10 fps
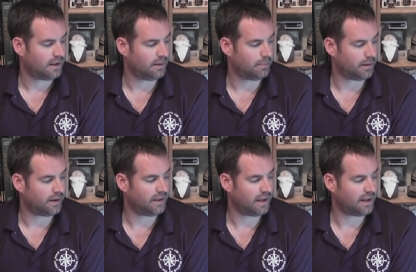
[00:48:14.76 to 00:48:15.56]
that
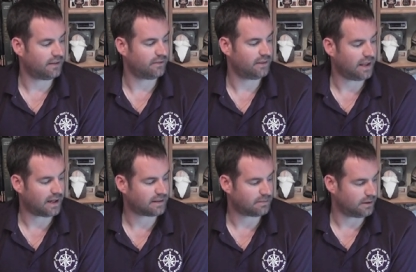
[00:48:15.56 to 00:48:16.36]
by the end of
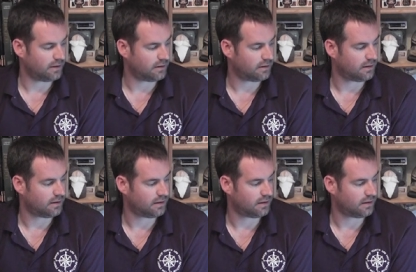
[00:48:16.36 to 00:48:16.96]
next month